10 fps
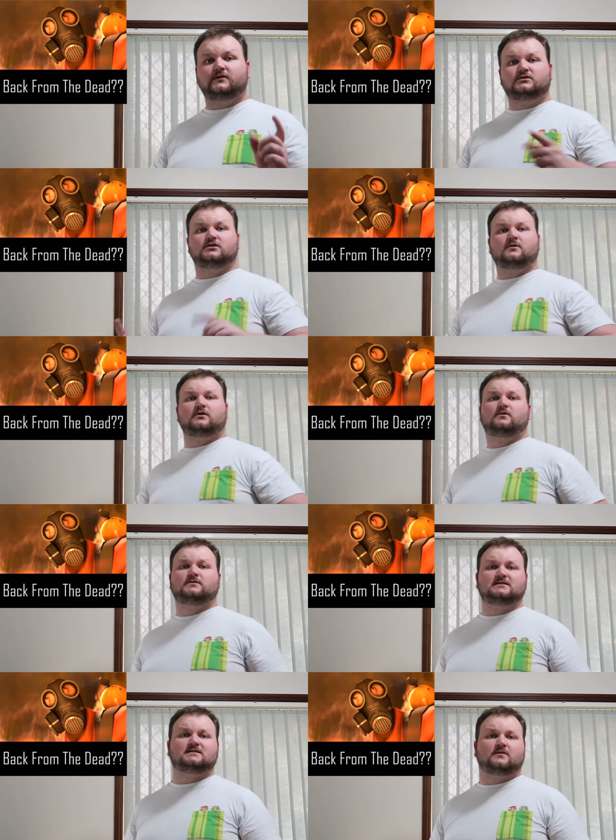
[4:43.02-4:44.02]
YouTuber who
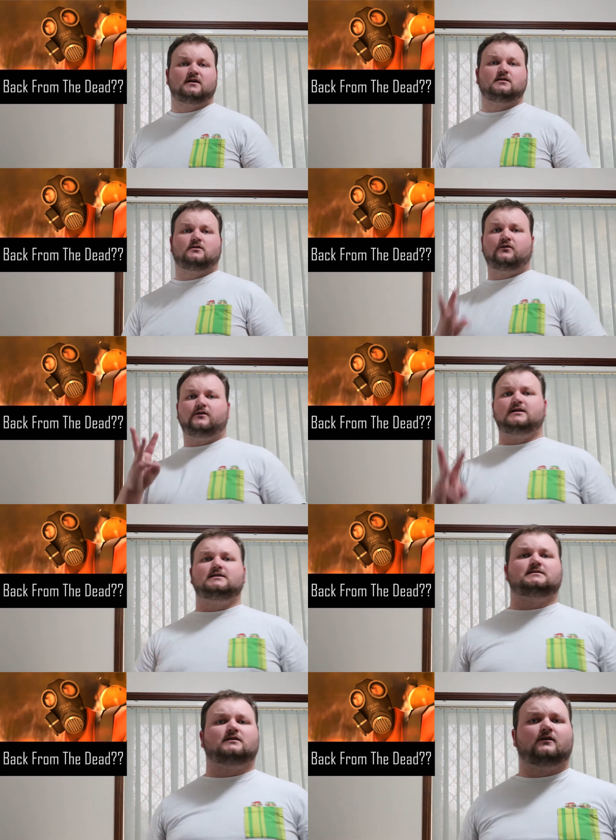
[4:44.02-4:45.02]
disappeared 3
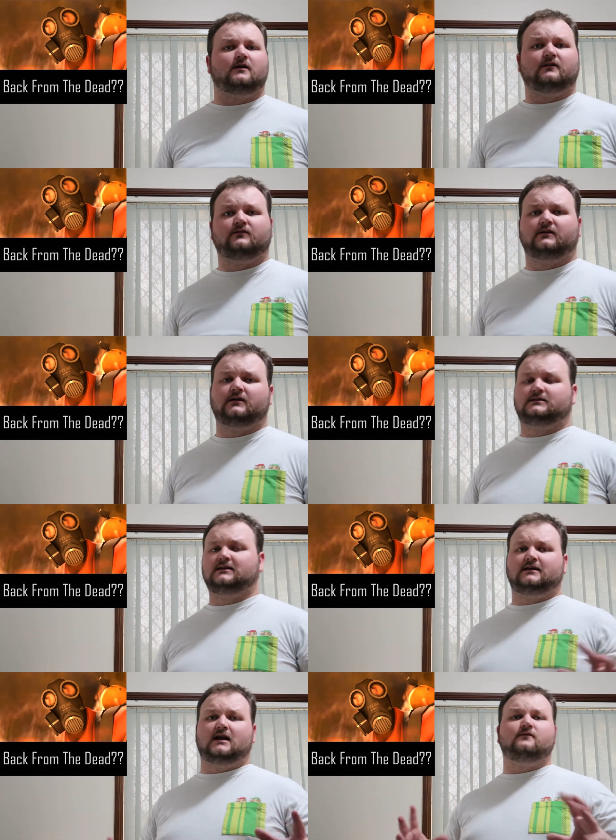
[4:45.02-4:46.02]
years ago after
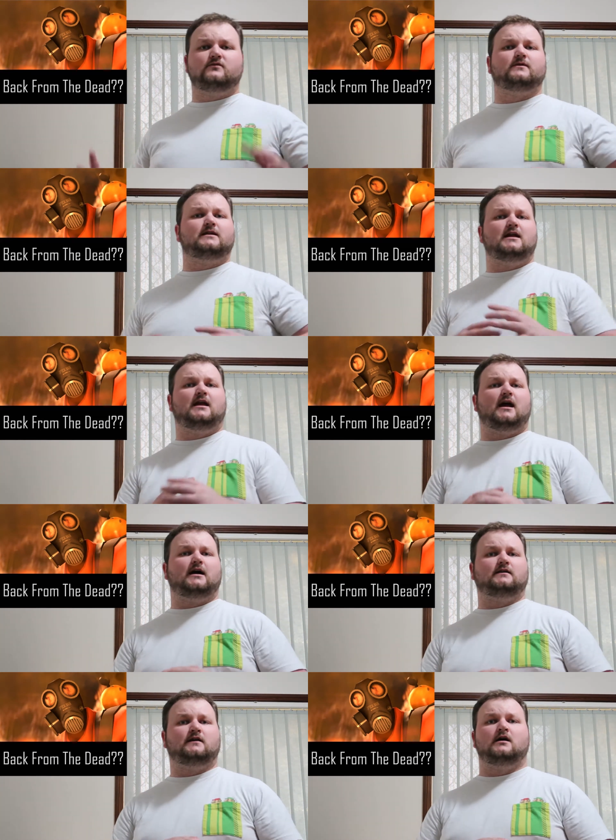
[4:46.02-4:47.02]
telling everyone he
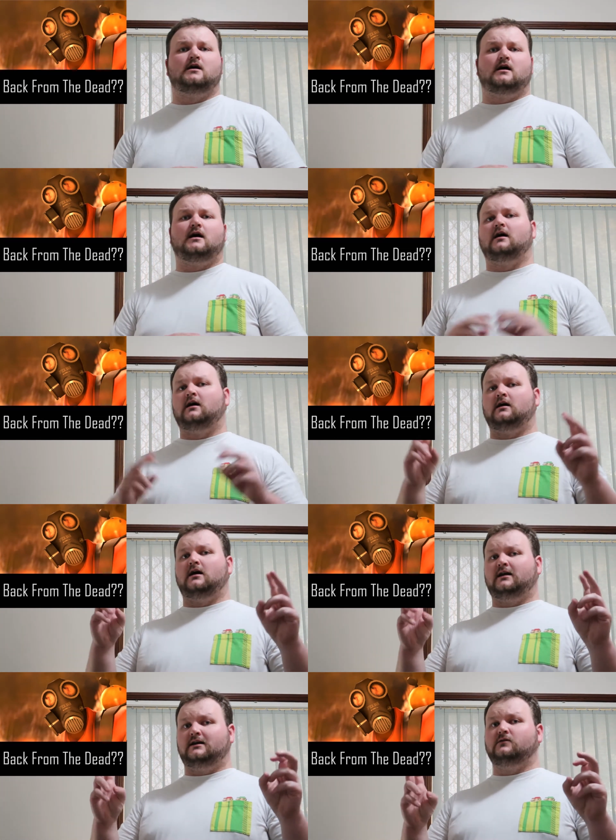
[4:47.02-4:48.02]
had
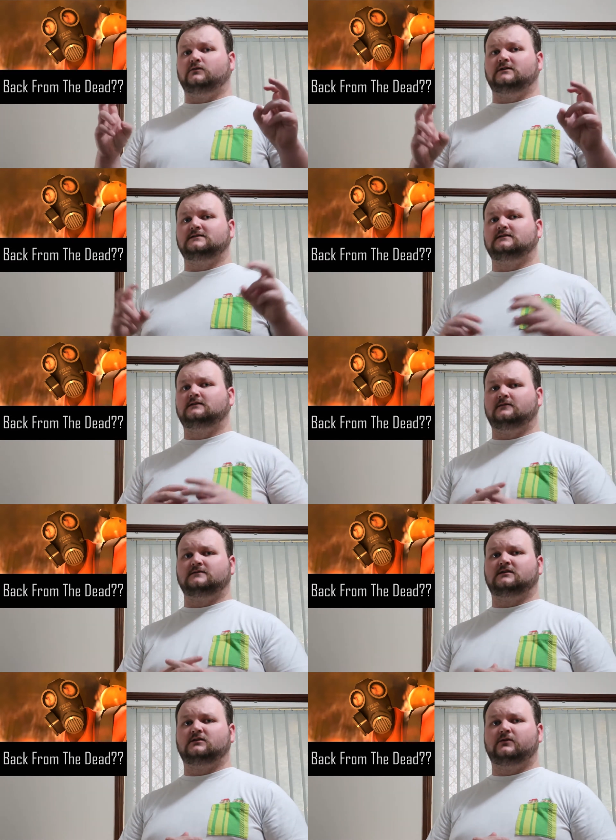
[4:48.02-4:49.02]
an illness that
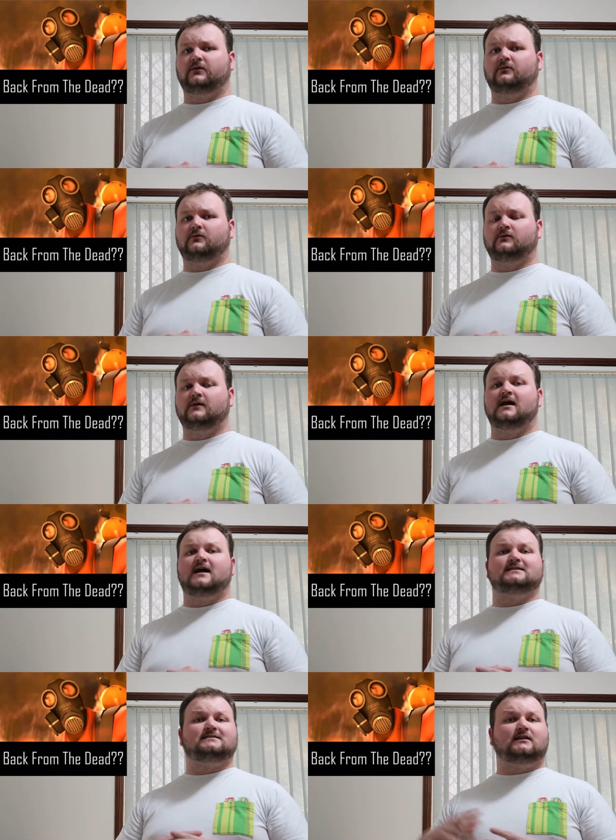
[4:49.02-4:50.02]
was incurable
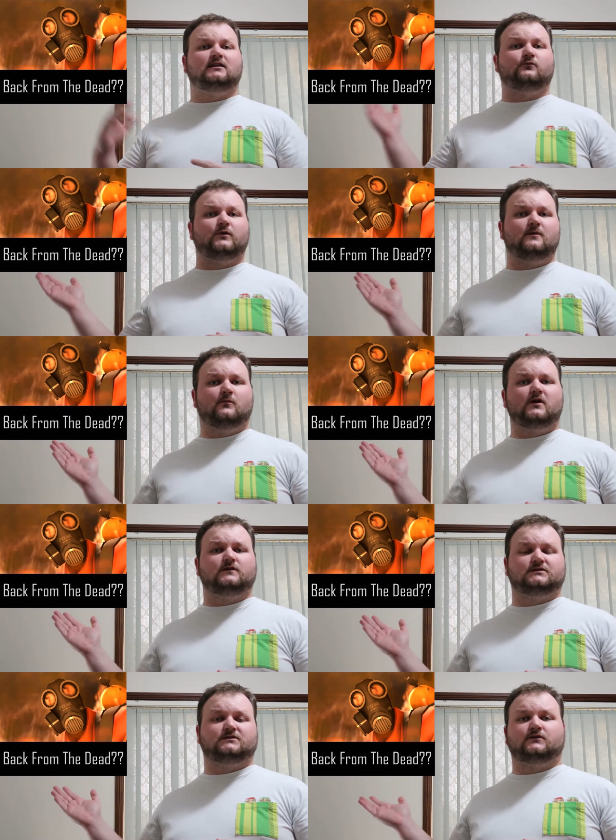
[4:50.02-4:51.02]
has suddenly
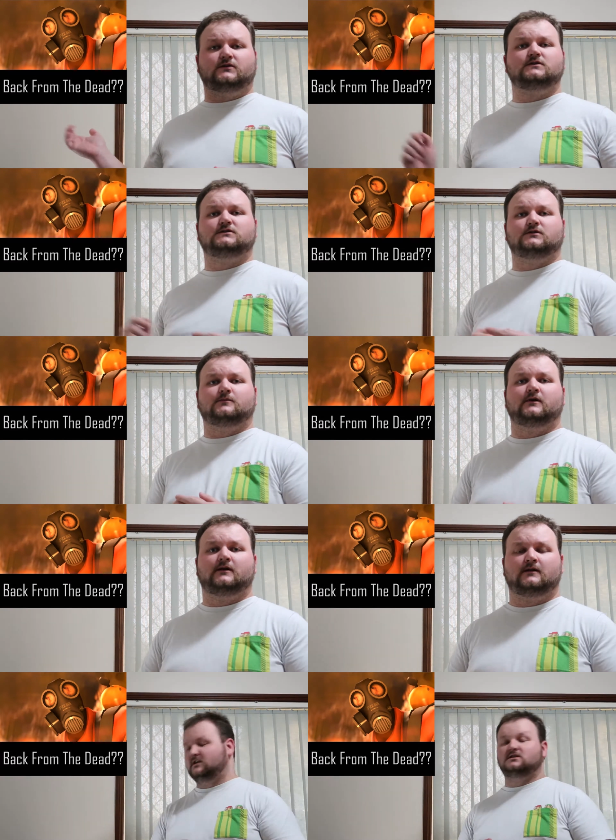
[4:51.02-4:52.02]
re-emerged on YouTube.
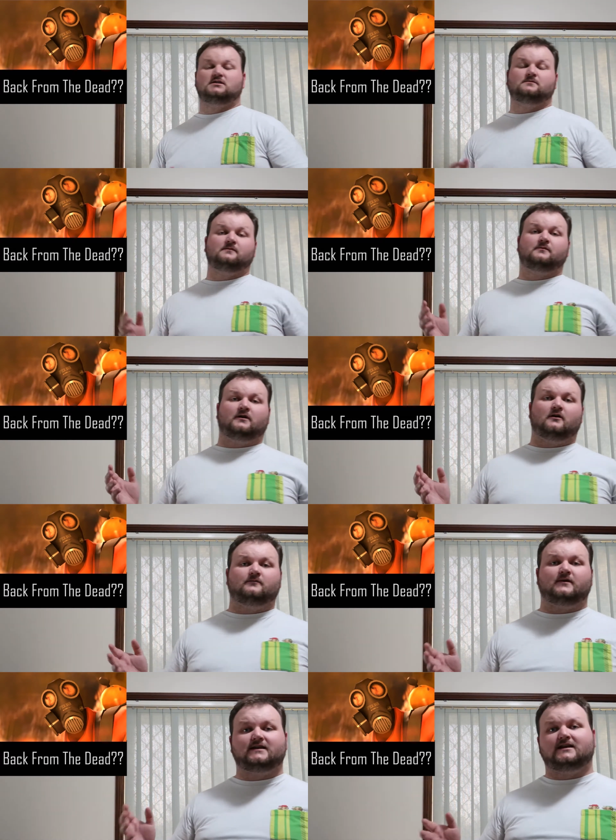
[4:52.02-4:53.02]
The YouTuber
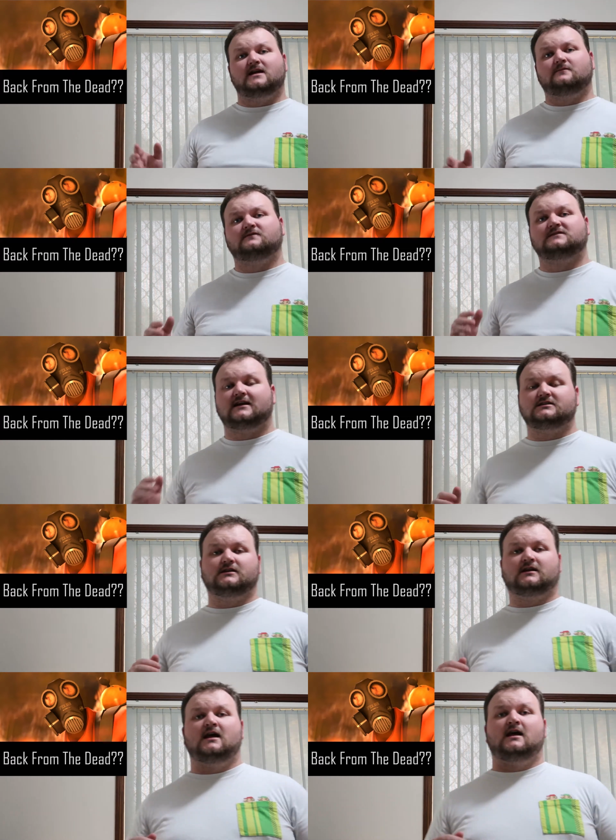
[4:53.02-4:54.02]
going by the name of
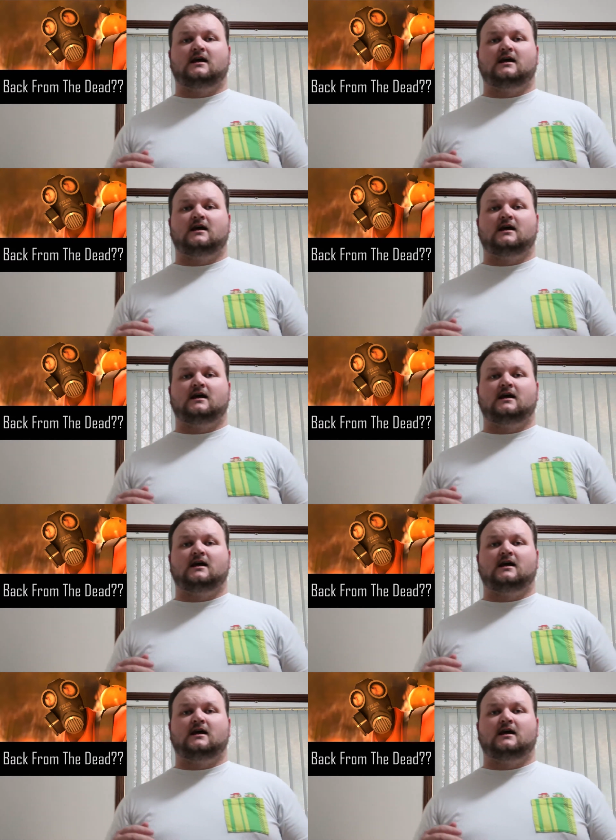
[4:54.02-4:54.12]
Sketchic